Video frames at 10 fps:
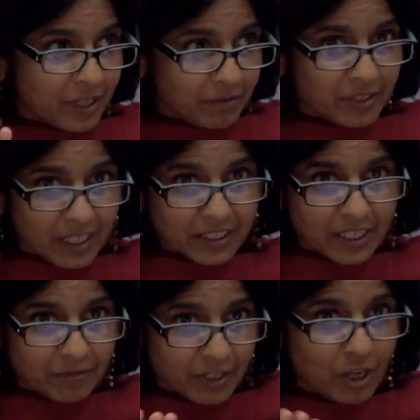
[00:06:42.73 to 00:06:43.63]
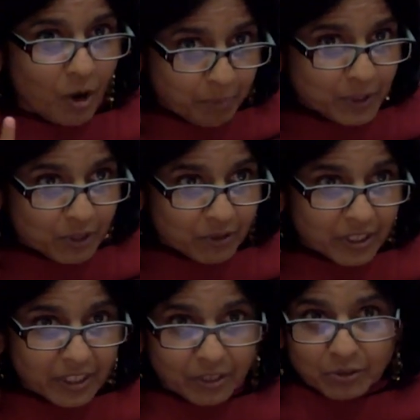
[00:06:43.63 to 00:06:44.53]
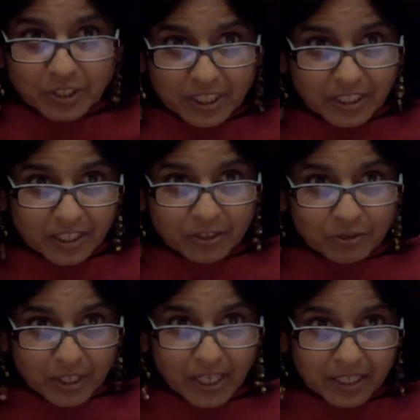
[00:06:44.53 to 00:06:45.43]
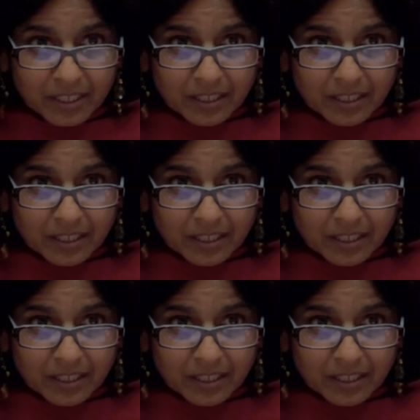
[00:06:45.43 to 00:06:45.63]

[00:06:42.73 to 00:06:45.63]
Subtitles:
given us even the opportunity to sit here today.